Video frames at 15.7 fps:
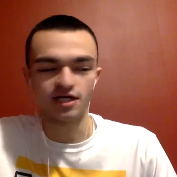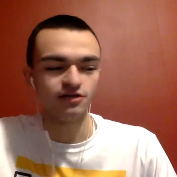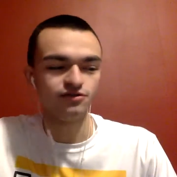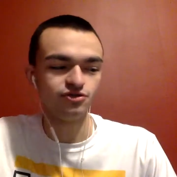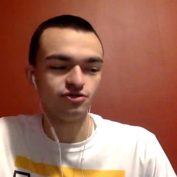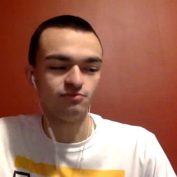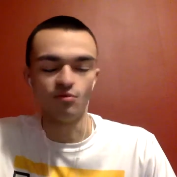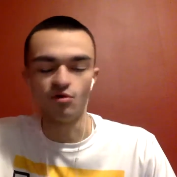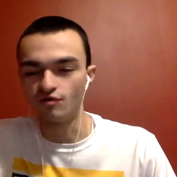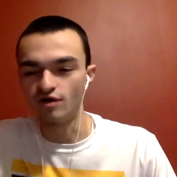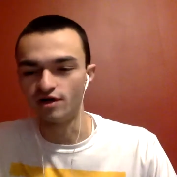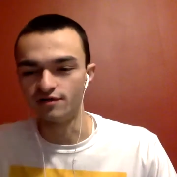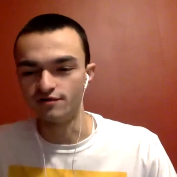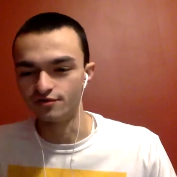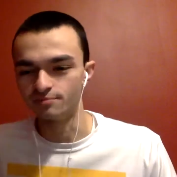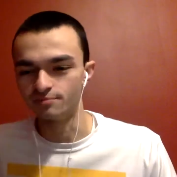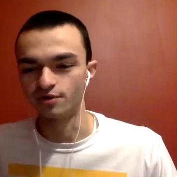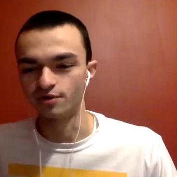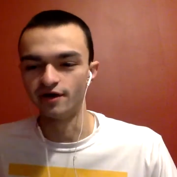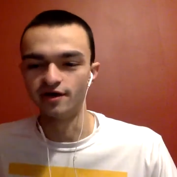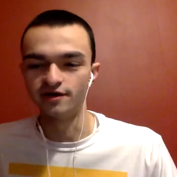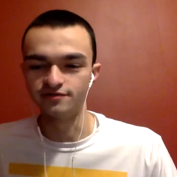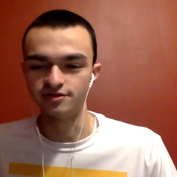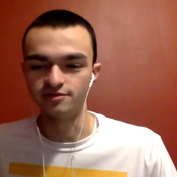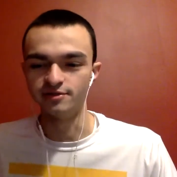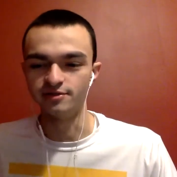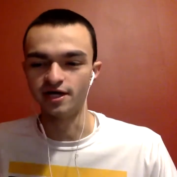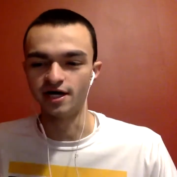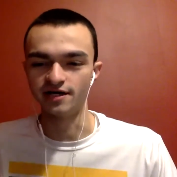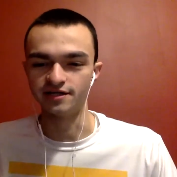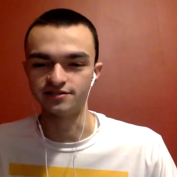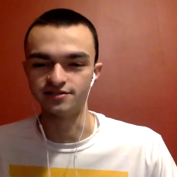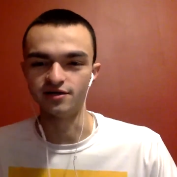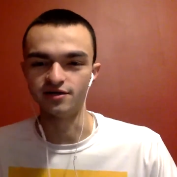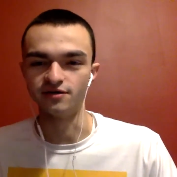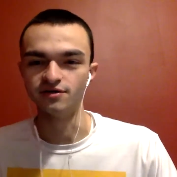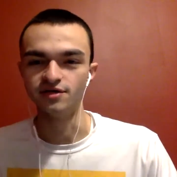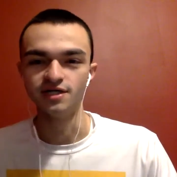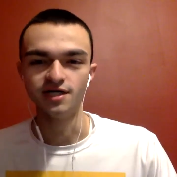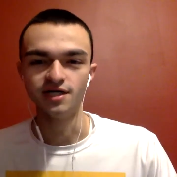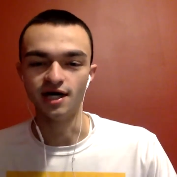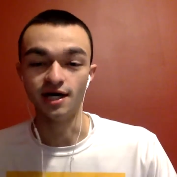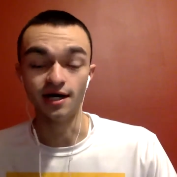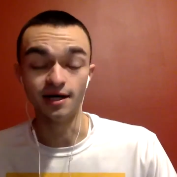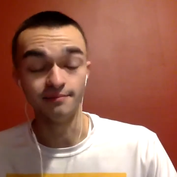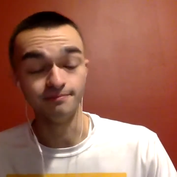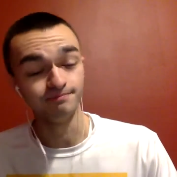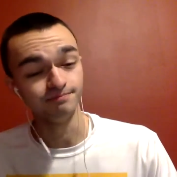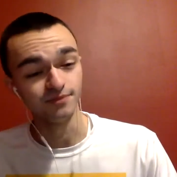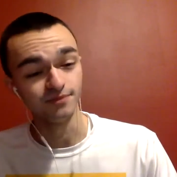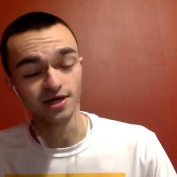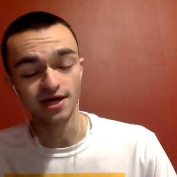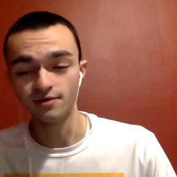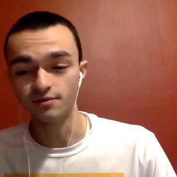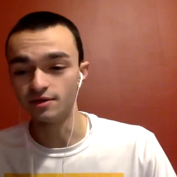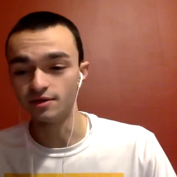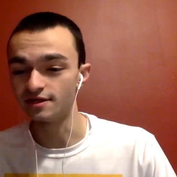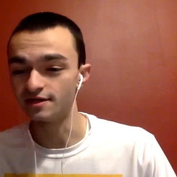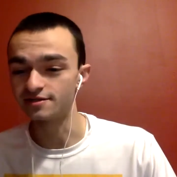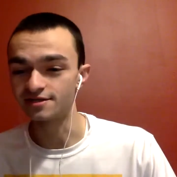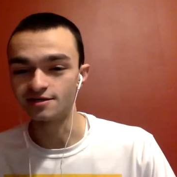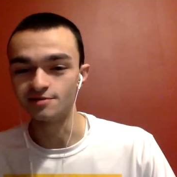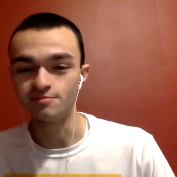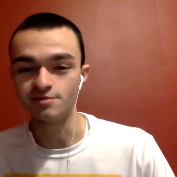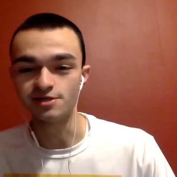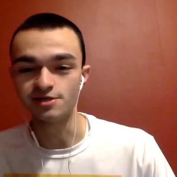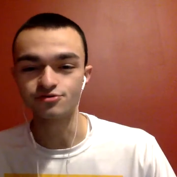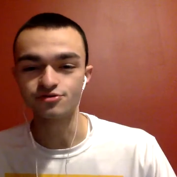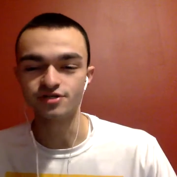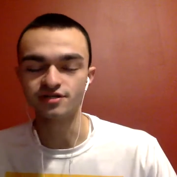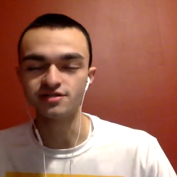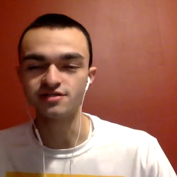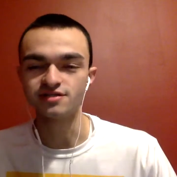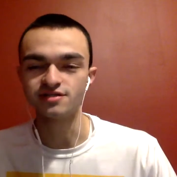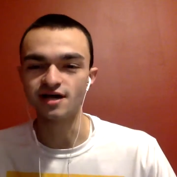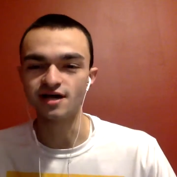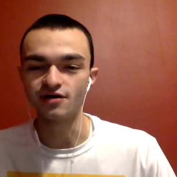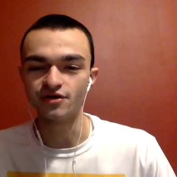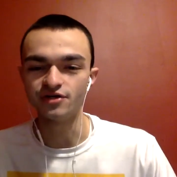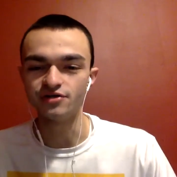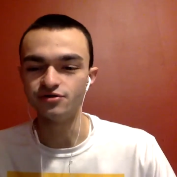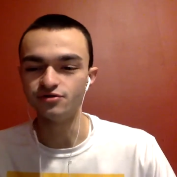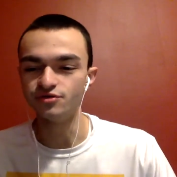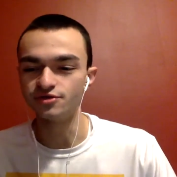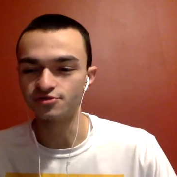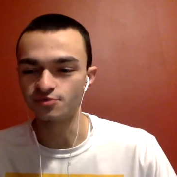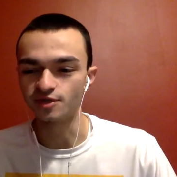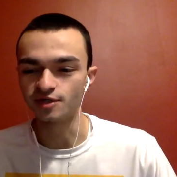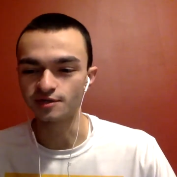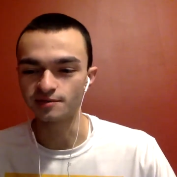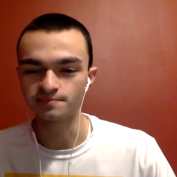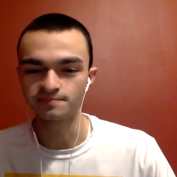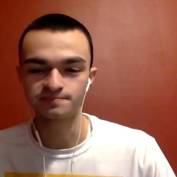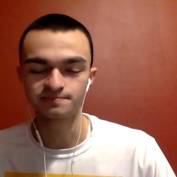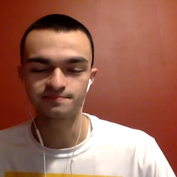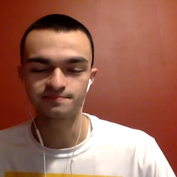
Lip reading: It gets you more ready for the playoffs, to be honest. So, it's going to be interesting to see how they do this week.